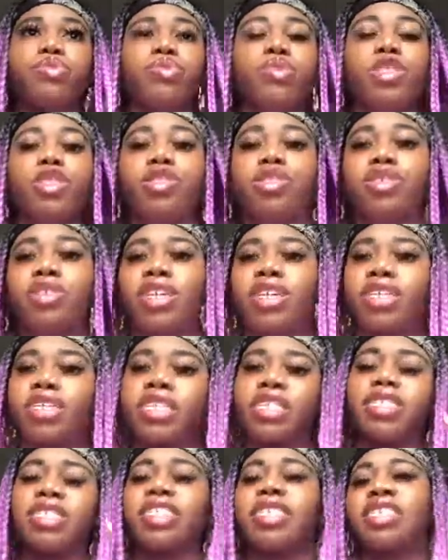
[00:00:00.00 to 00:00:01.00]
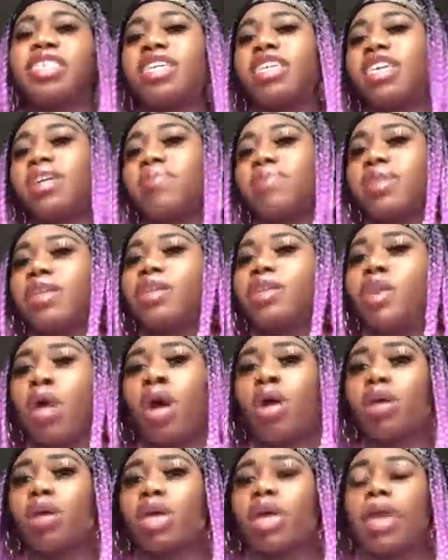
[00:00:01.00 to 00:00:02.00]
so they can stick the key up in the
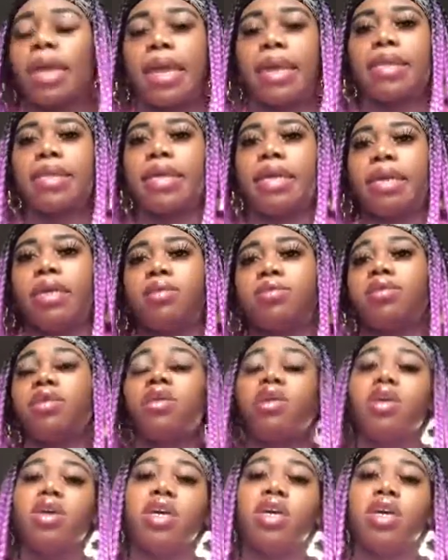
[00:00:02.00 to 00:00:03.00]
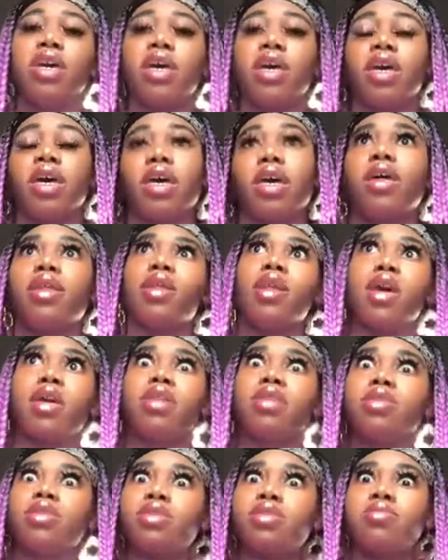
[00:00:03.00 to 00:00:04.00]
lock and then unlock
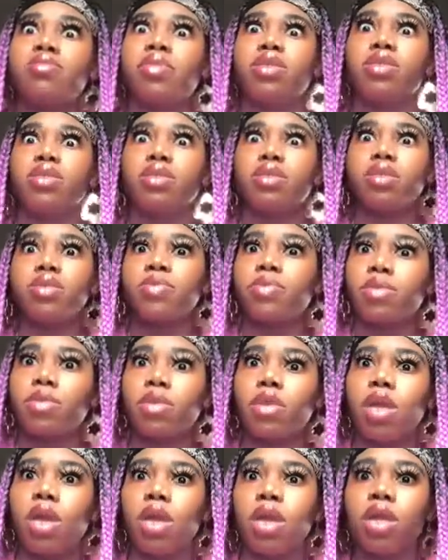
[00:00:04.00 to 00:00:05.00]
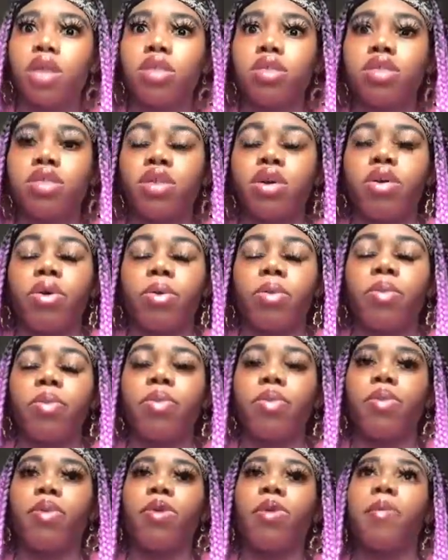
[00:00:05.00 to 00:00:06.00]
it, basically. So,
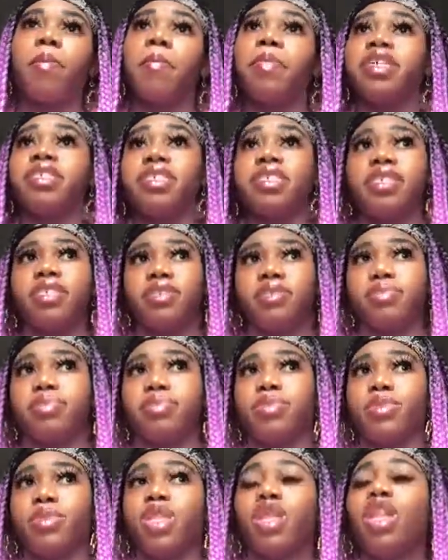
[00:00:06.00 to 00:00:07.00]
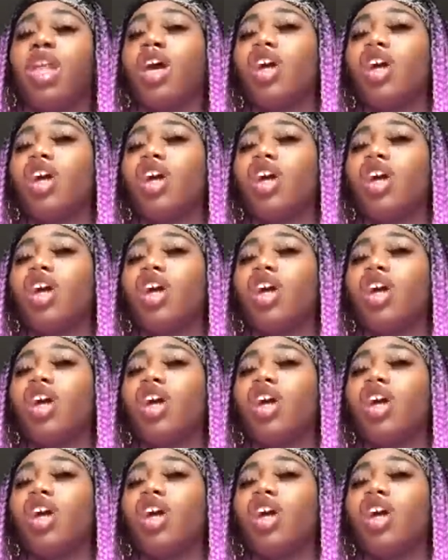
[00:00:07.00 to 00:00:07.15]
but still, locking